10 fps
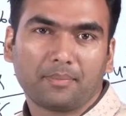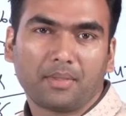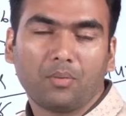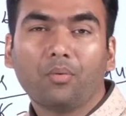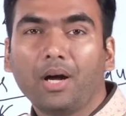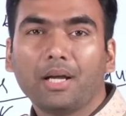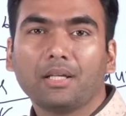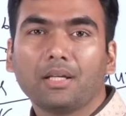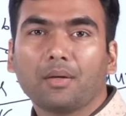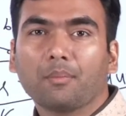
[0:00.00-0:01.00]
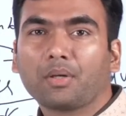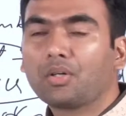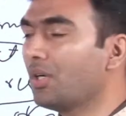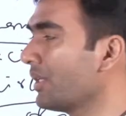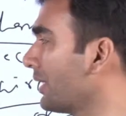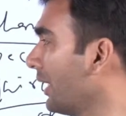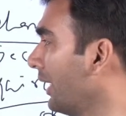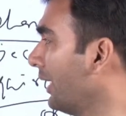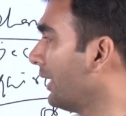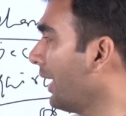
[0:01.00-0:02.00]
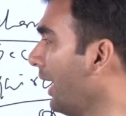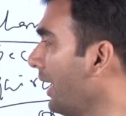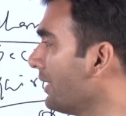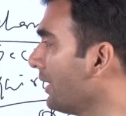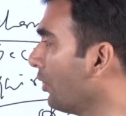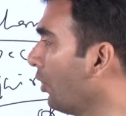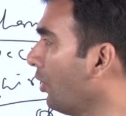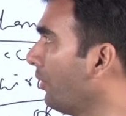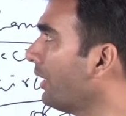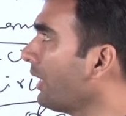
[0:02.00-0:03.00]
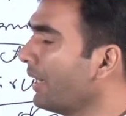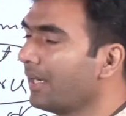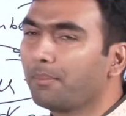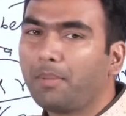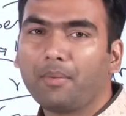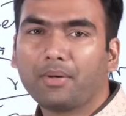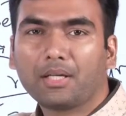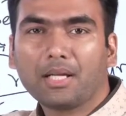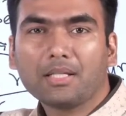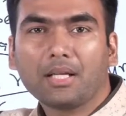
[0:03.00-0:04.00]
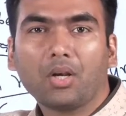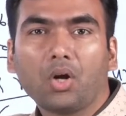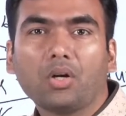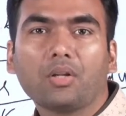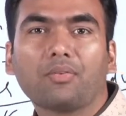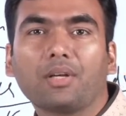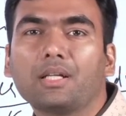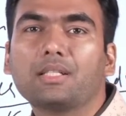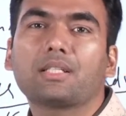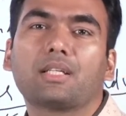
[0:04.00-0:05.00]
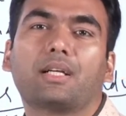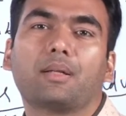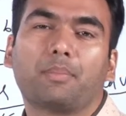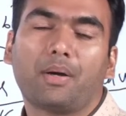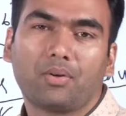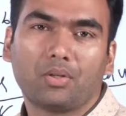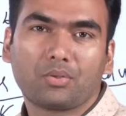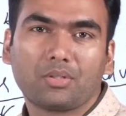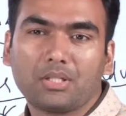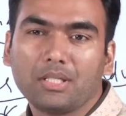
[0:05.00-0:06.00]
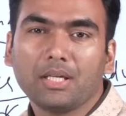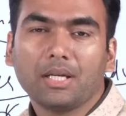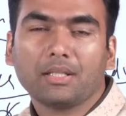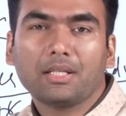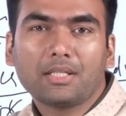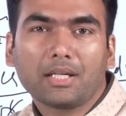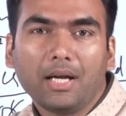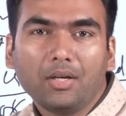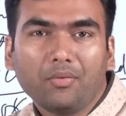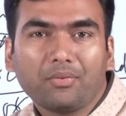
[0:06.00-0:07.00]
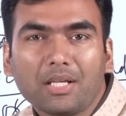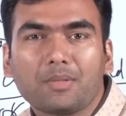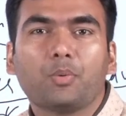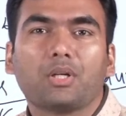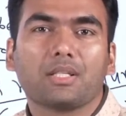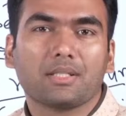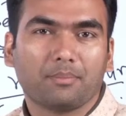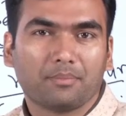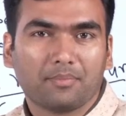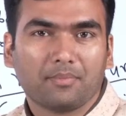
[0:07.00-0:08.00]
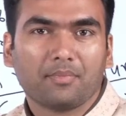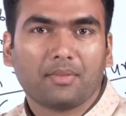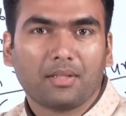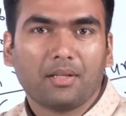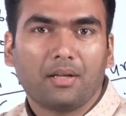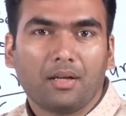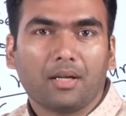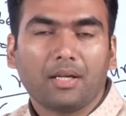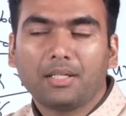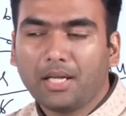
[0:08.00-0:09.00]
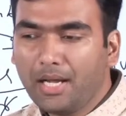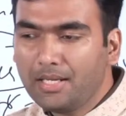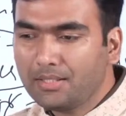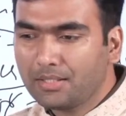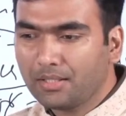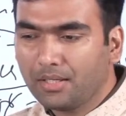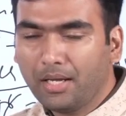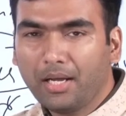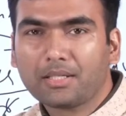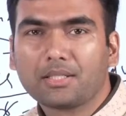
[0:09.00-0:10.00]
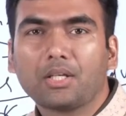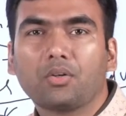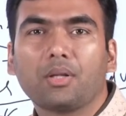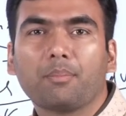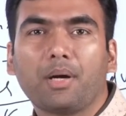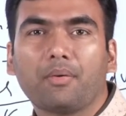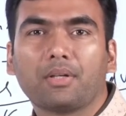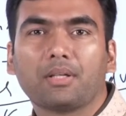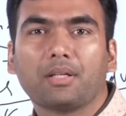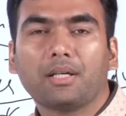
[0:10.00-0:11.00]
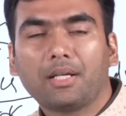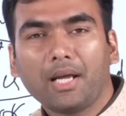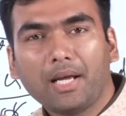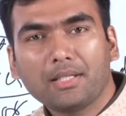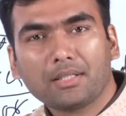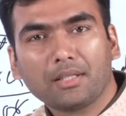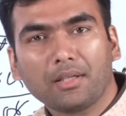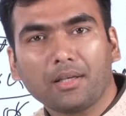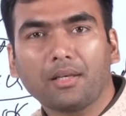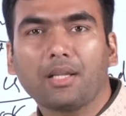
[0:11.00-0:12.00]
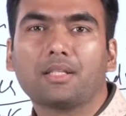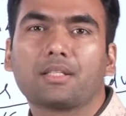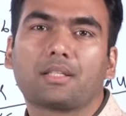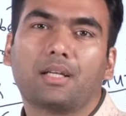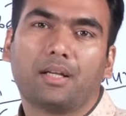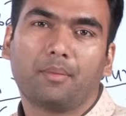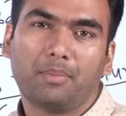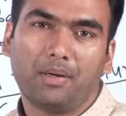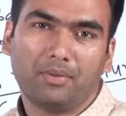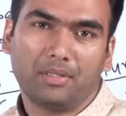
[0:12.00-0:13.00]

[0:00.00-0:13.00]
Why? Because it has an overriding power, it has a lot of legislative power also. You see, there is a kind of despotism. It has executive power, it has legislative power.